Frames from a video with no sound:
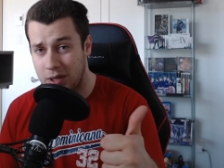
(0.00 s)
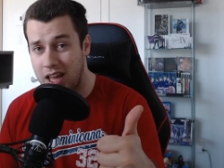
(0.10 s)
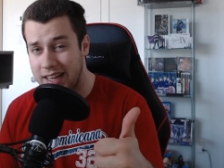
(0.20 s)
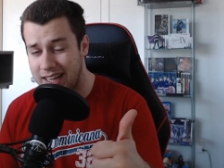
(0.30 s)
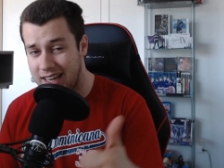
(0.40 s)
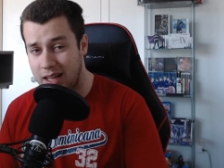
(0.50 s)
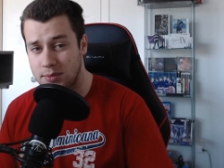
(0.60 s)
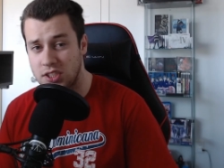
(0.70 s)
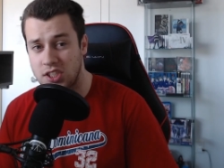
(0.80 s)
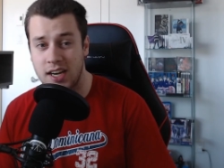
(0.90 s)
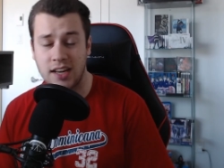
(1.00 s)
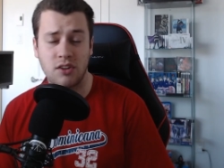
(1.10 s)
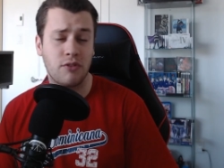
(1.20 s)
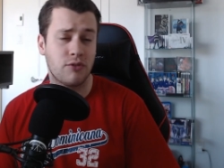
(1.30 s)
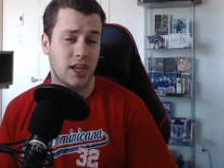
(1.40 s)
a like, it helps a ton, and
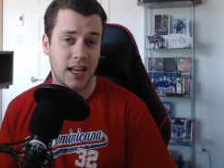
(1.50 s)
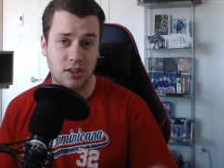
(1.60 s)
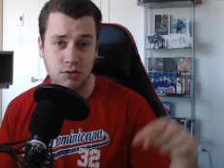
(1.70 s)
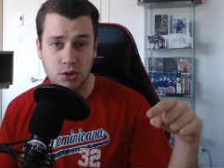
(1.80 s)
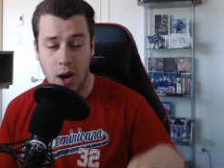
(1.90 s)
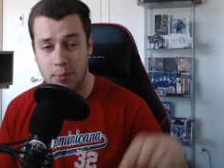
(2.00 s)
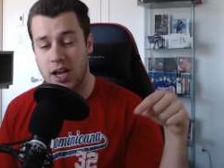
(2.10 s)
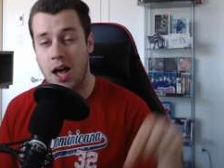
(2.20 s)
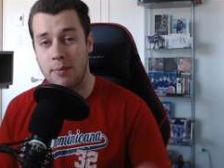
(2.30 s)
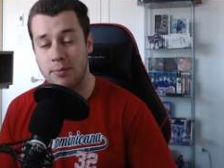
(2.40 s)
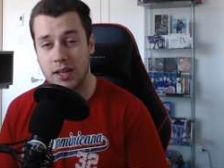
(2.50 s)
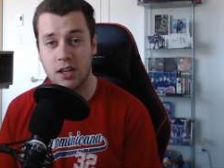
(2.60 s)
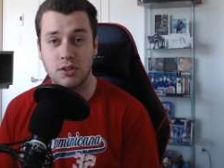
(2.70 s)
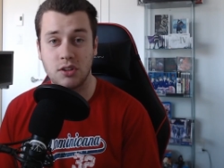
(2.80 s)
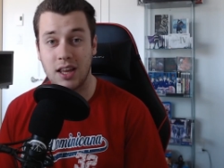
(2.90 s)
don't forget to drop a comment below
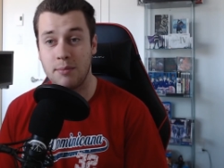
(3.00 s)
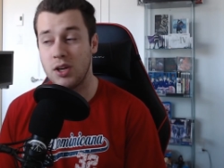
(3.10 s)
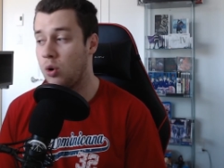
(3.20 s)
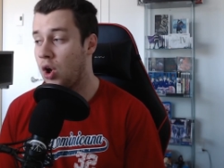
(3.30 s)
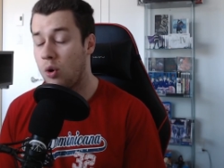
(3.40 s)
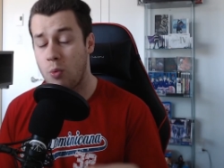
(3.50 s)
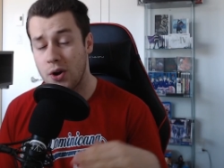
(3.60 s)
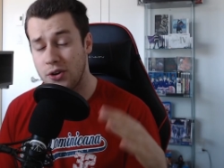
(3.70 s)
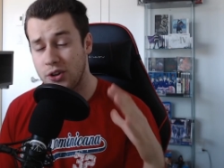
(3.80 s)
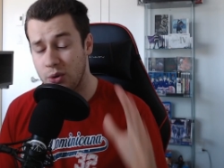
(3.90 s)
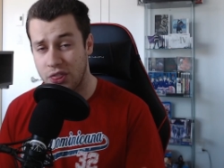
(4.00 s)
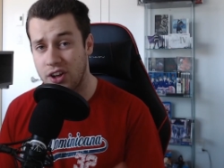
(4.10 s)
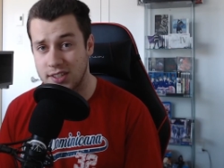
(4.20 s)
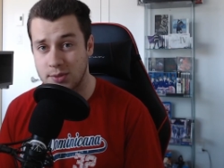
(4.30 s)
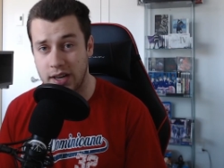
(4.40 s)
to let me know what are your
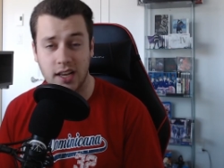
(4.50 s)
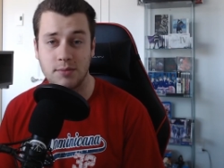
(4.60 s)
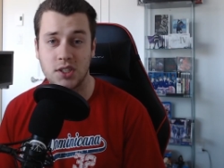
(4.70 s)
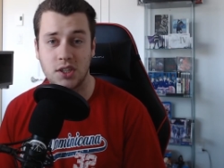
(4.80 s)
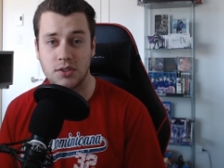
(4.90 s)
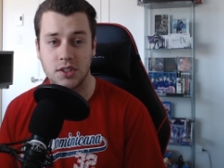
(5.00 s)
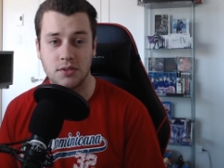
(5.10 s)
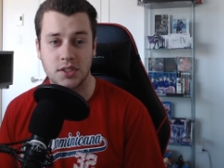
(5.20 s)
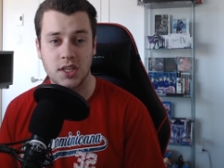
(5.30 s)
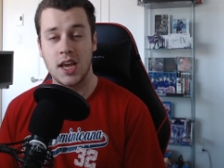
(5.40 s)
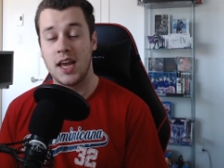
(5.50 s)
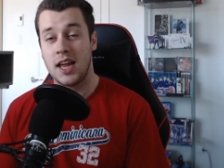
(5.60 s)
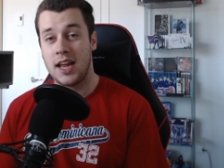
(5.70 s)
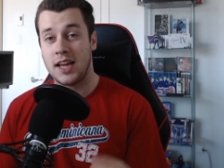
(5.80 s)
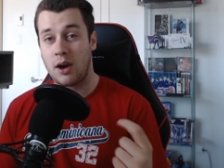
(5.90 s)
thoughts when it comes to those news.
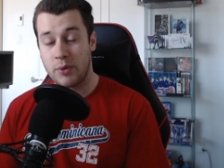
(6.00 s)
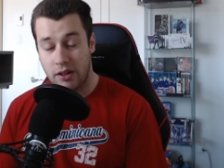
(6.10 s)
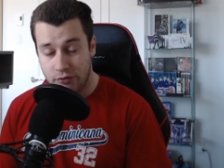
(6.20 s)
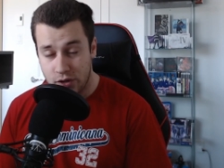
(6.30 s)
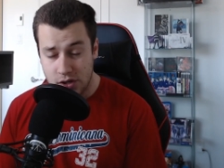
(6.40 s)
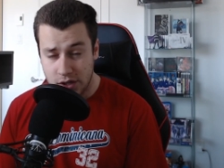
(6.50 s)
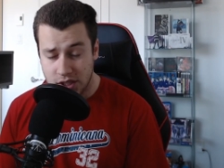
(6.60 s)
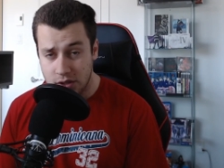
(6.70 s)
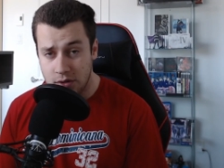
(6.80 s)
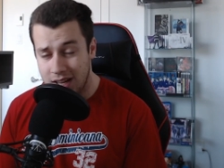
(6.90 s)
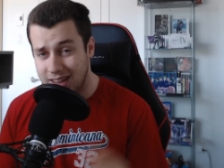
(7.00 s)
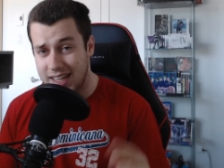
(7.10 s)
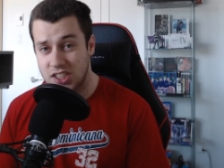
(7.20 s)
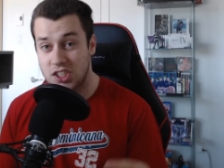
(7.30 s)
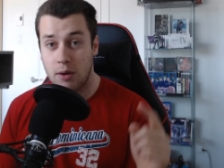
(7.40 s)
Now, without further ado,
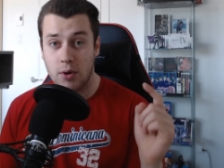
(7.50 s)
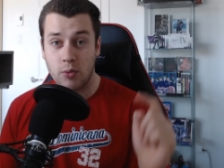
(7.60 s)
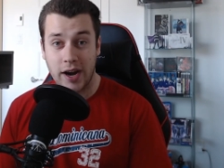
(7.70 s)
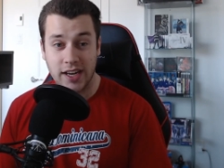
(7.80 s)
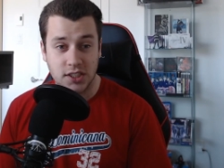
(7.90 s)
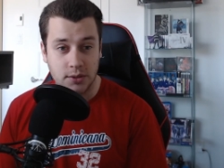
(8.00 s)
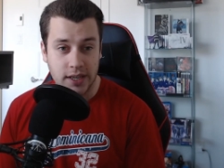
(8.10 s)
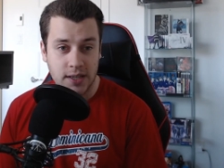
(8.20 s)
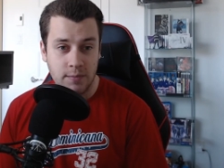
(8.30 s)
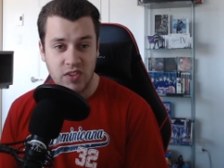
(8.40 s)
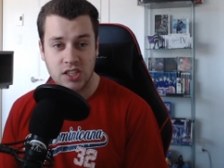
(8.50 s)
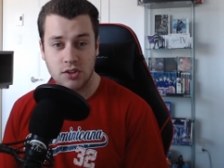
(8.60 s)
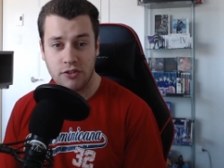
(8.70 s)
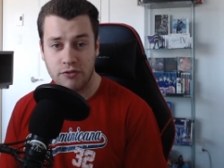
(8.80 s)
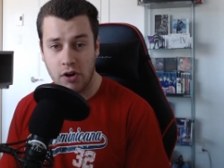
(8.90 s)
let's jump right into it. So
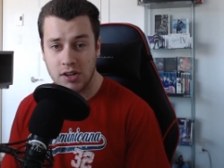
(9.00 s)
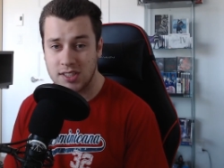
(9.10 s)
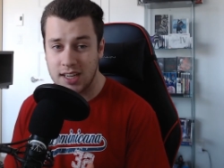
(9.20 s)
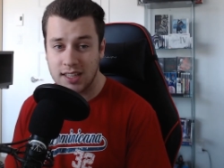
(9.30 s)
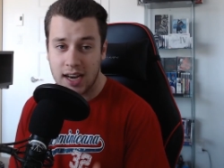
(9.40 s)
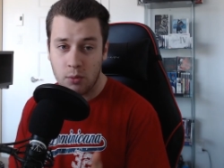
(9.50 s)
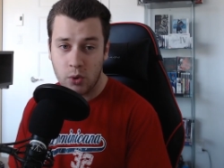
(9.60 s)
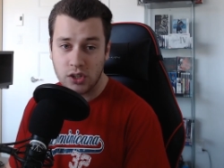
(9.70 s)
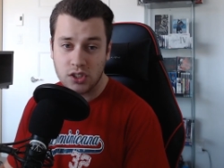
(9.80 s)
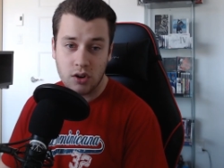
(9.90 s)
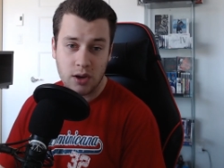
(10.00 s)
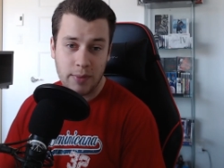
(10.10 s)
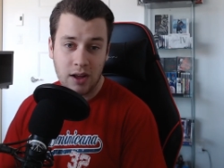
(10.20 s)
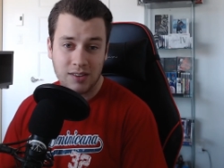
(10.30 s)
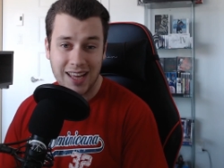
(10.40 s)
the first thing that I want to talk
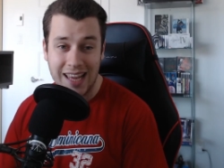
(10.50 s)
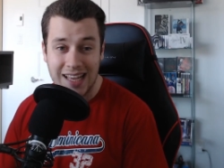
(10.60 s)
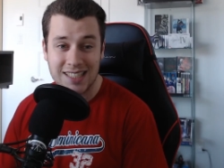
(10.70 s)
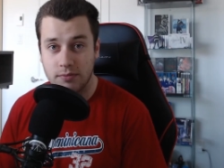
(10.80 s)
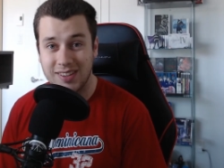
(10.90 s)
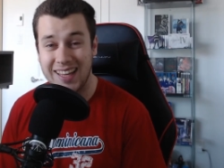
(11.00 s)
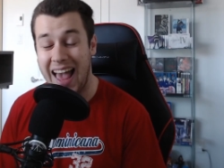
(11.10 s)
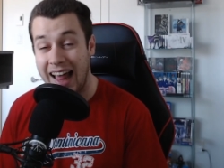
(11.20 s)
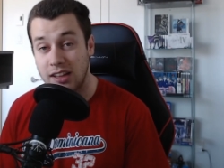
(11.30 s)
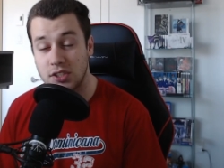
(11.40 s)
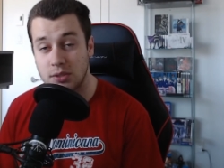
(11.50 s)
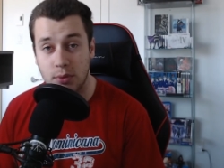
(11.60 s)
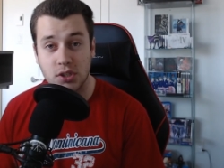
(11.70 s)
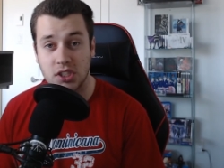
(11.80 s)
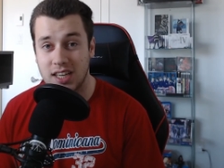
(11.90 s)
about is the Atlus
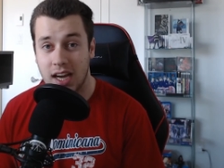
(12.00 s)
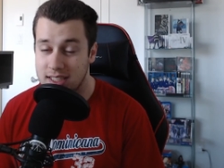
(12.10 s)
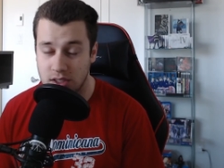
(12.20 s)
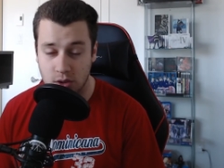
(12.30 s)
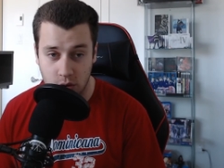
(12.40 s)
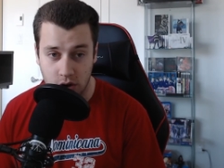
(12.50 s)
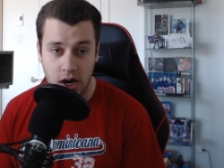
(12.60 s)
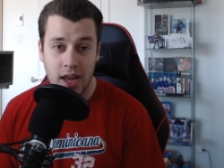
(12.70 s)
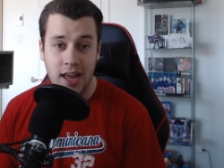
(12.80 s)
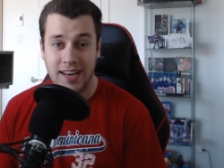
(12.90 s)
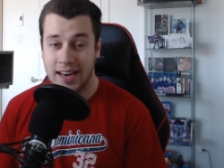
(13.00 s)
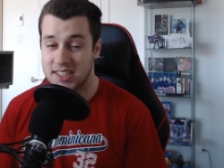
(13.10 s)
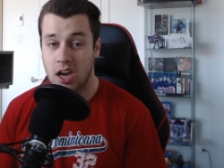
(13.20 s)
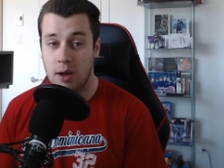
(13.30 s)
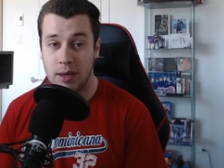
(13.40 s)
merchandise store that is
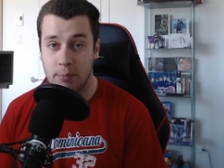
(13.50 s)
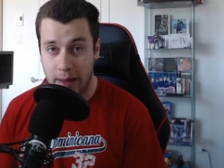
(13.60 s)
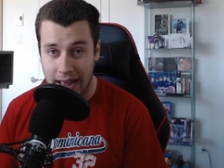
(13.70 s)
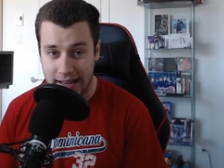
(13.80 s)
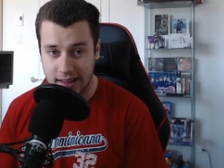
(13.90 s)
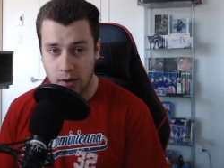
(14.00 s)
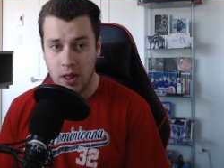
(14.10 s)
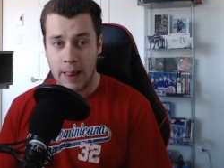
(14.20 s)
coming back. Now,